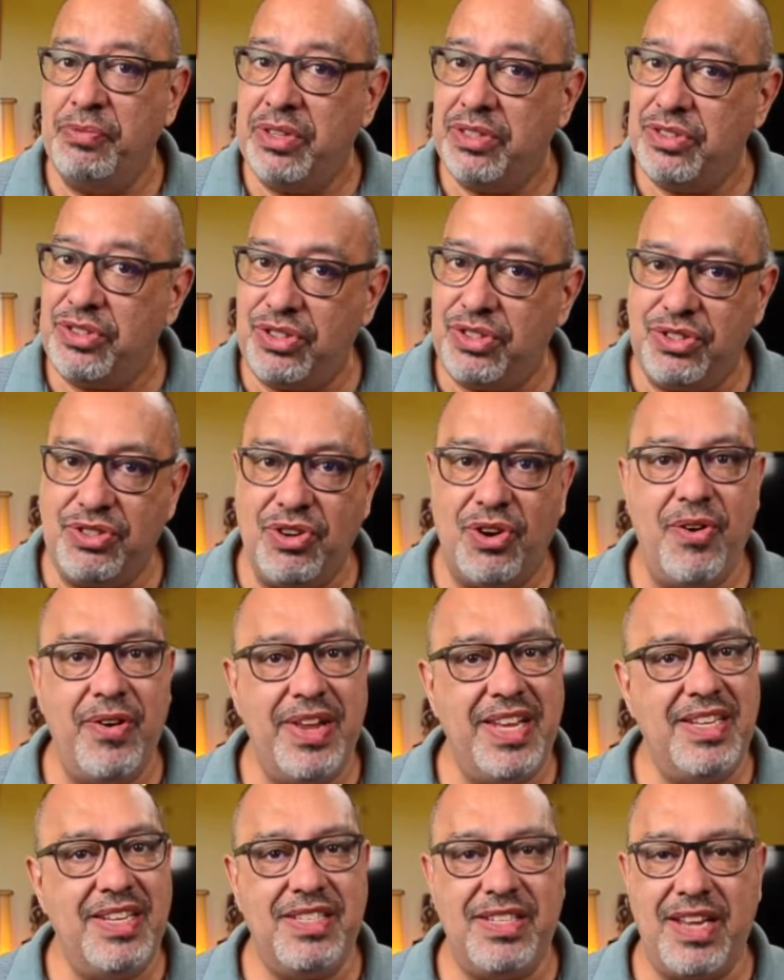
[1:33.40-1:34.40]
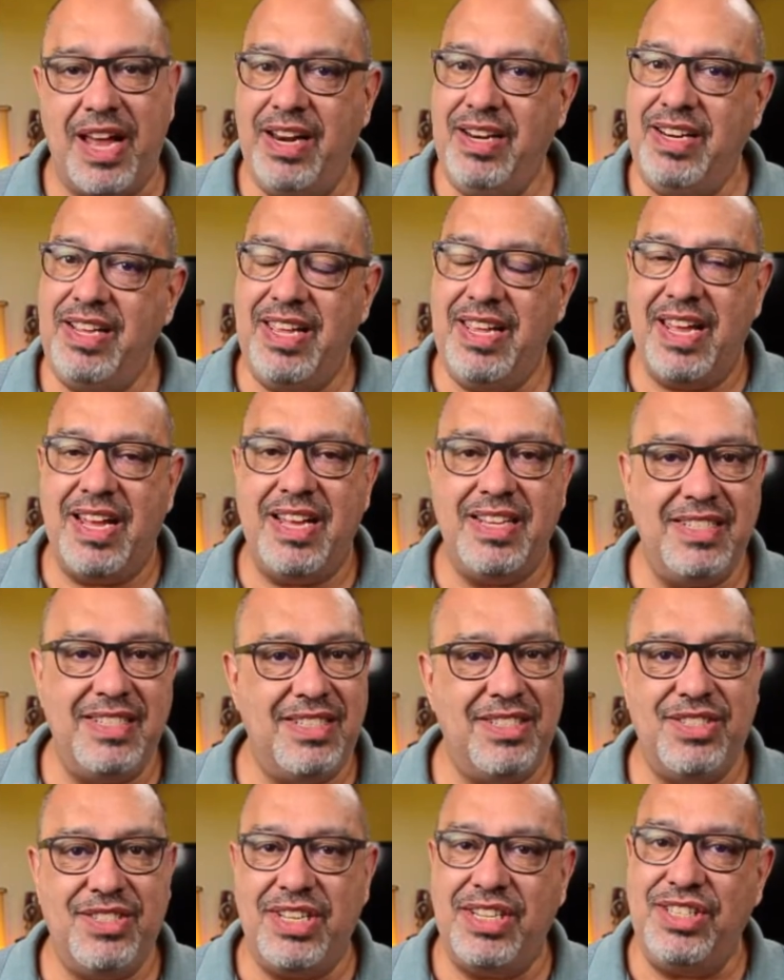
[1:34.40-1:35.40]
stories, ideas,
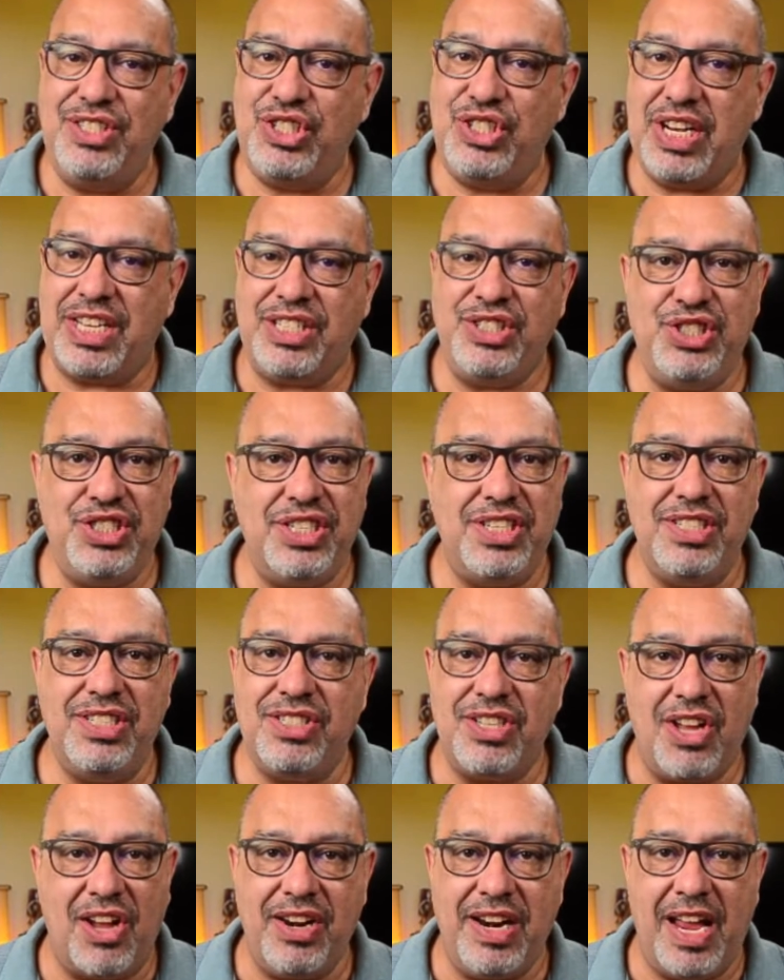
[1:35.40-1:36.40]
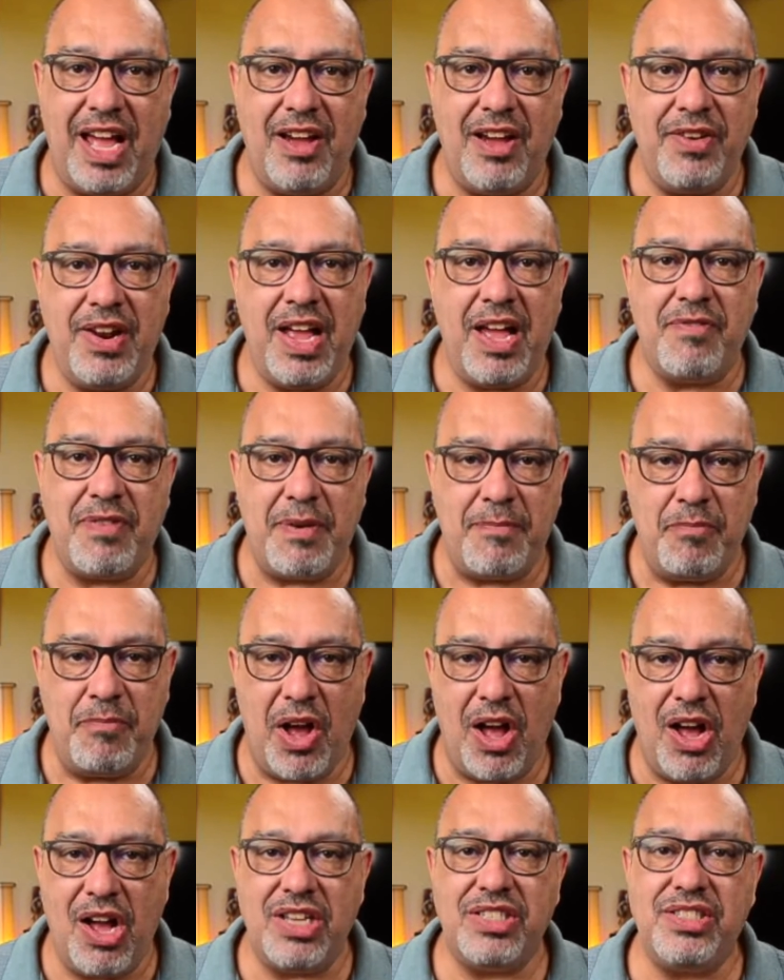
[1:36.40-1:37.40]
suggestions on how to have an
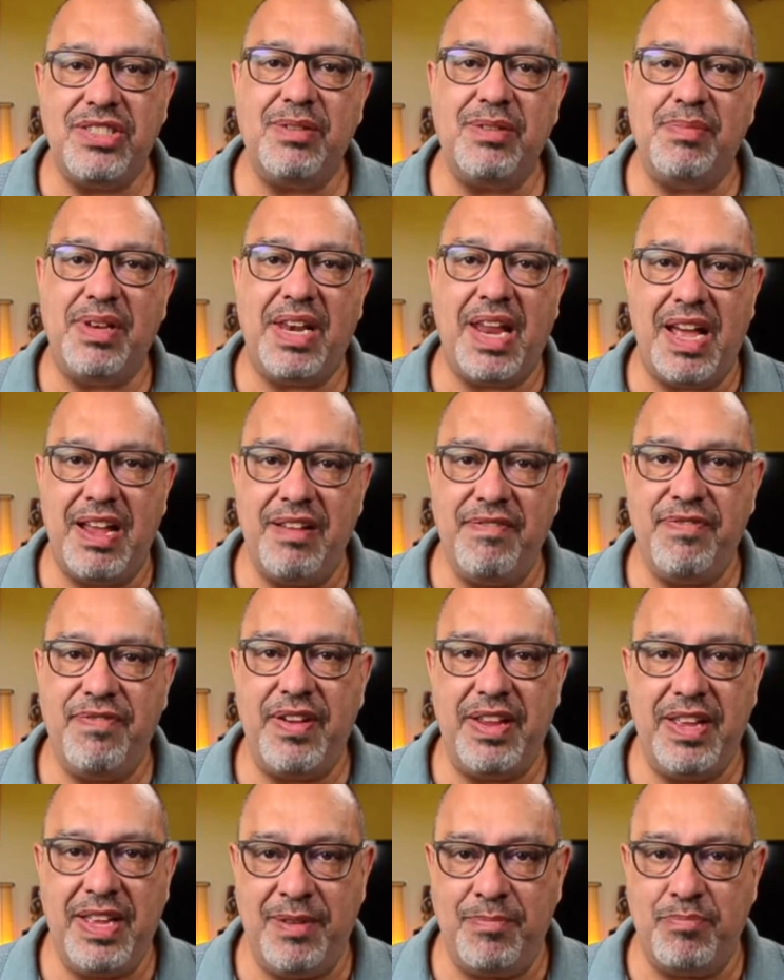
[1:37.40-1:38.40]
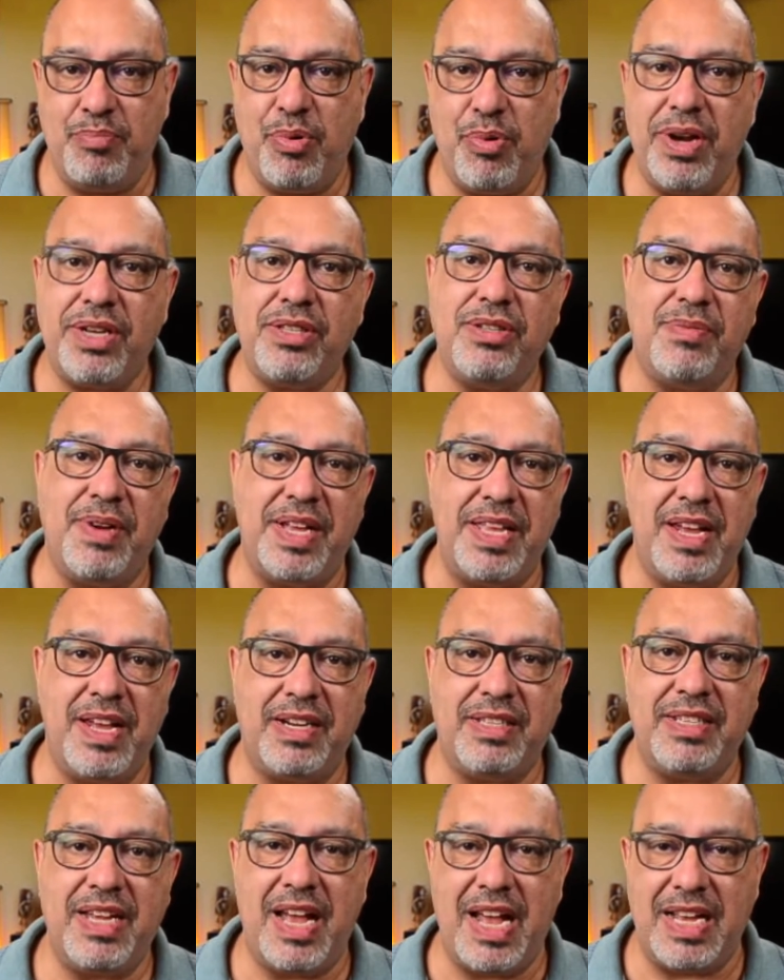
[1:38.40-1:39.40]
awesome life in Puerto
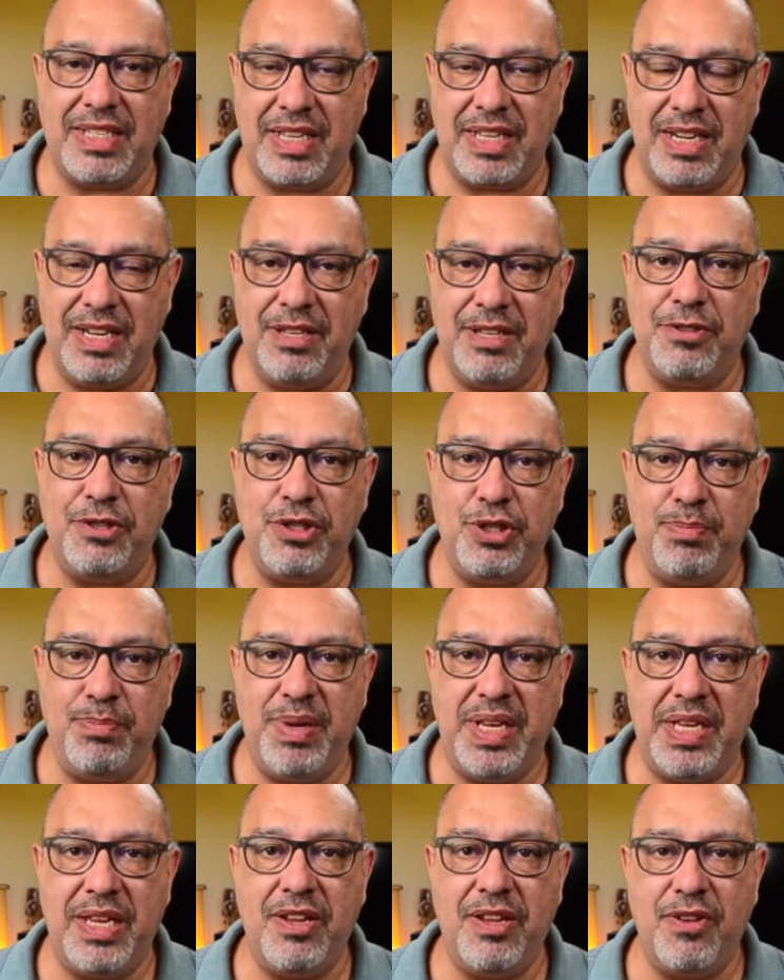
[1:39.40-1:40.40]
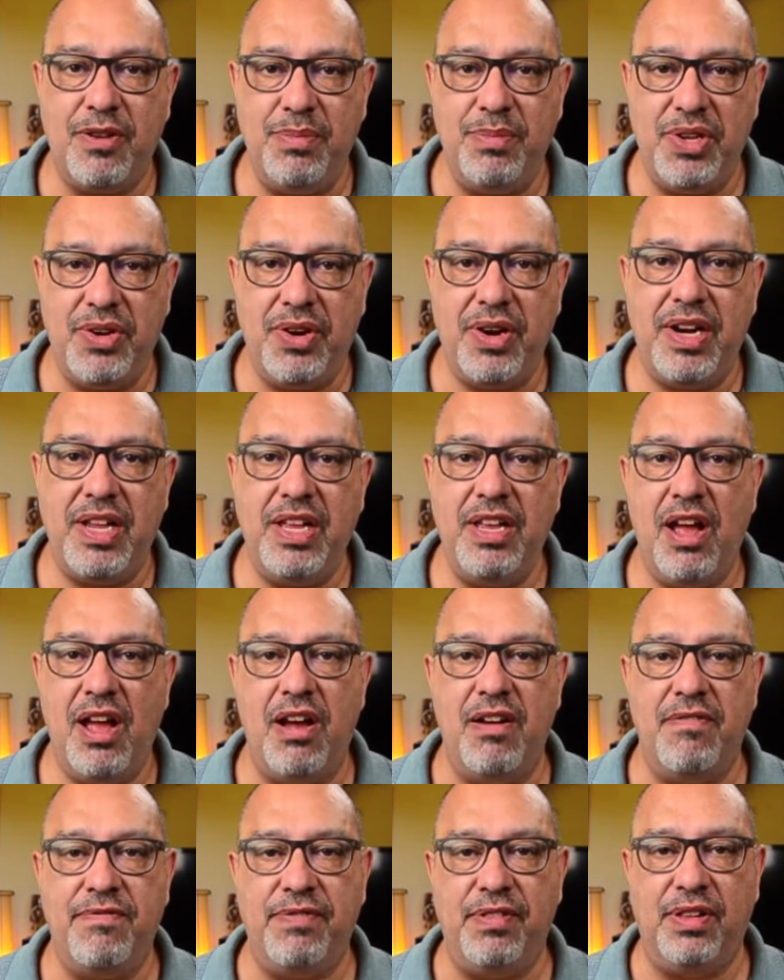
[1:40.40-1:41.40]
Vallarta as an English-speaking community
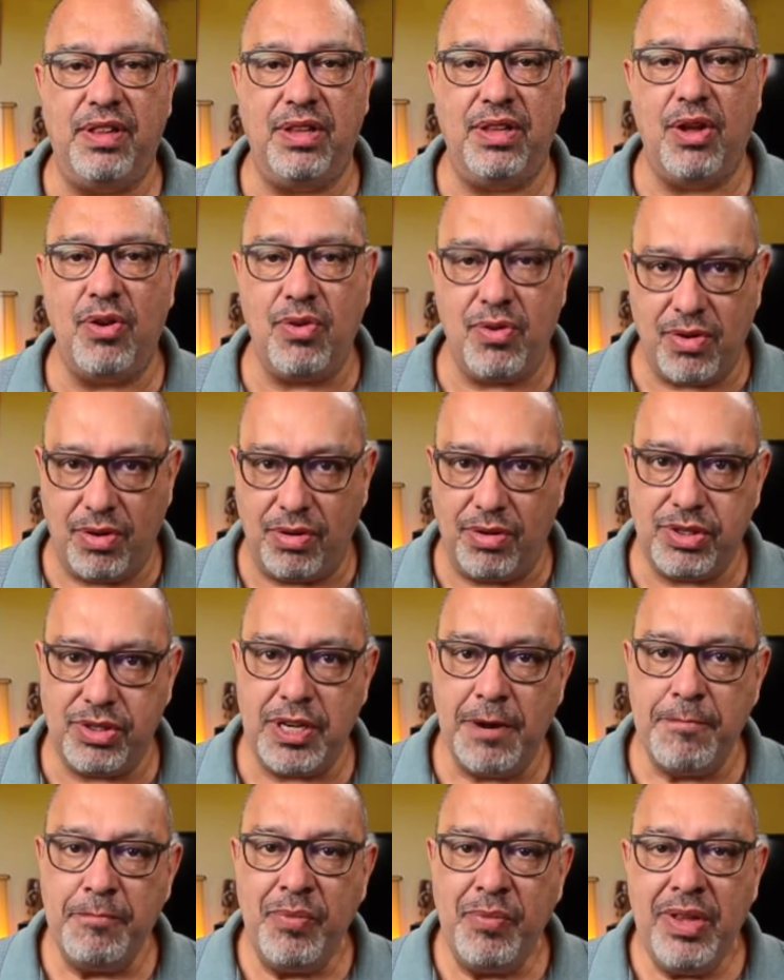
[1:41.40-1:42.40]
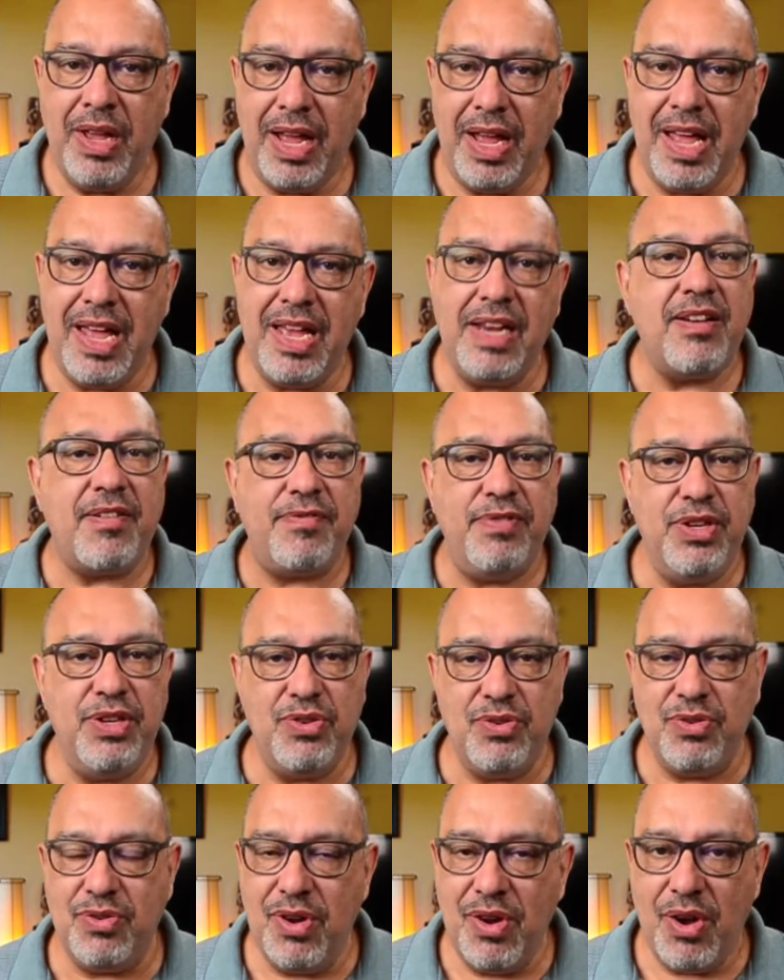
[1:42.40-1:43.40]
of locals and a
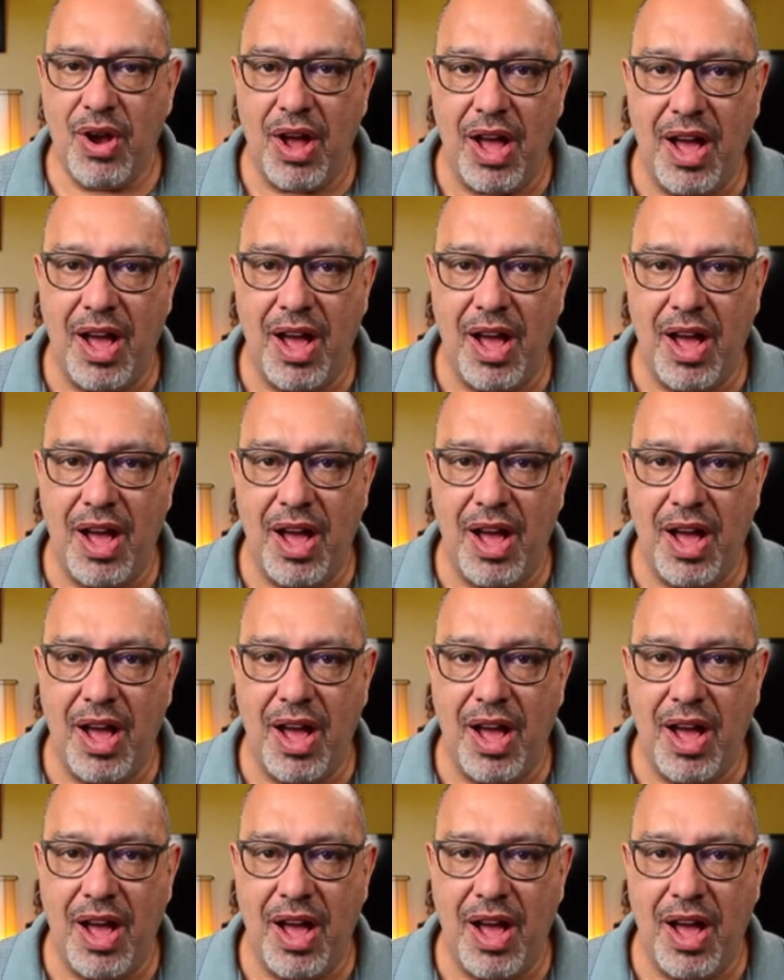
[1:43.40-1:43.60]
few